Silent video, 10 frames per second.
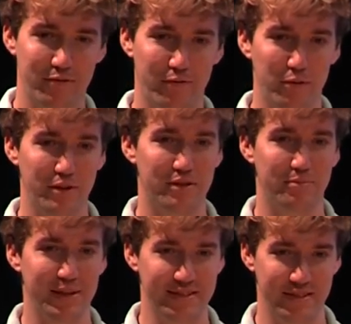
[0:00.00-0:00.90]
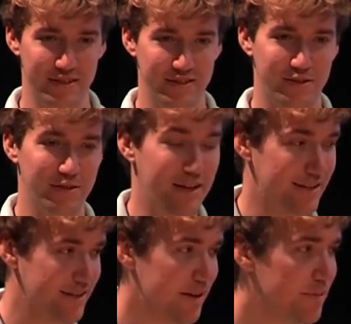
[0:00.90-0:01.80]
forge messages to
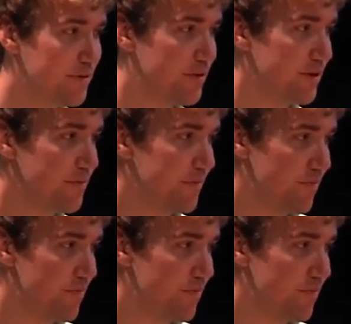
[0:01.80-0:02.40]
that same user.